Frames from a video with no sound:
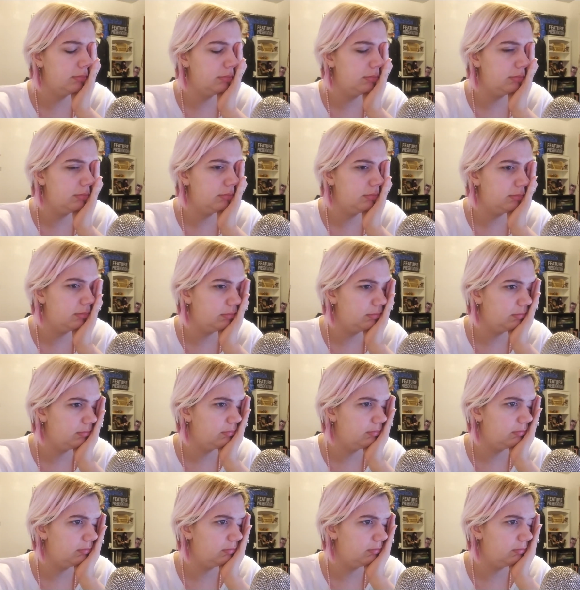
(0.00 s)

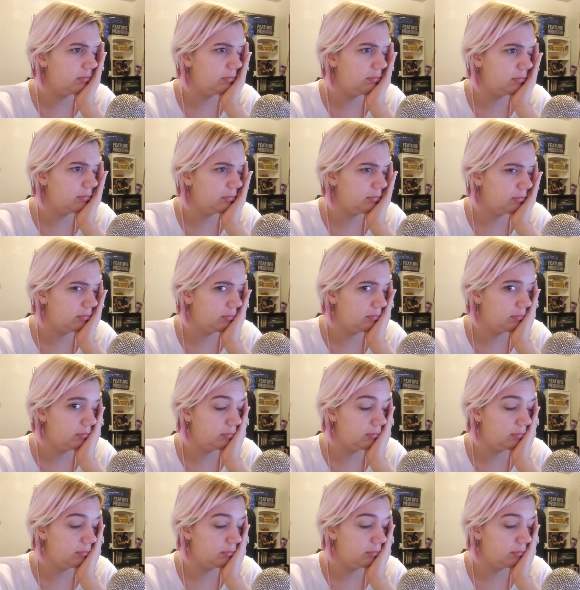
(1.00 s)
[no speech]